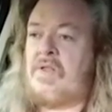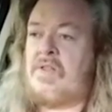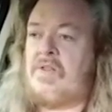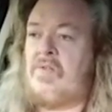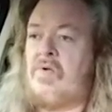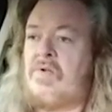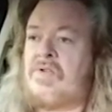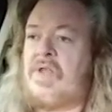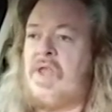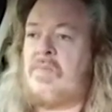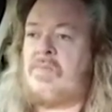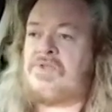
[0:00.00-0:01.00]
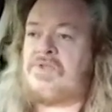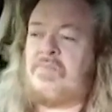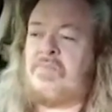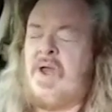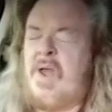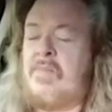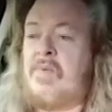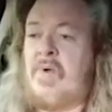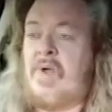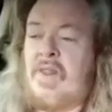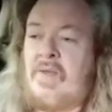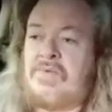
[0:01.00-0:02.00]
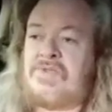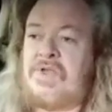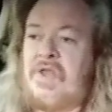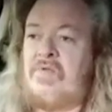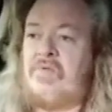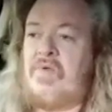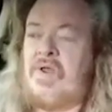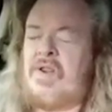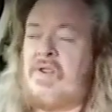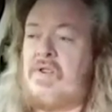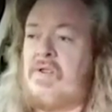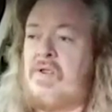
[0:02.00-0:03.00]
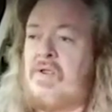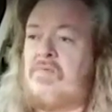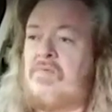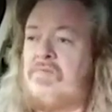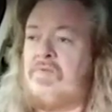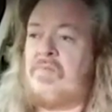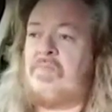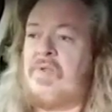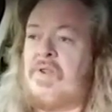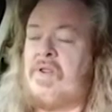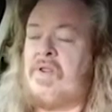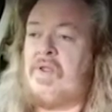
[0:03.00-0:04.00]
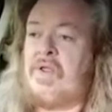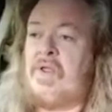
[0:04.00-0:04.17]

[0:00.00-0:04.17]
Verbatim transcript: the Lord came and stood behind me while I was getting ready uh, for the meeting,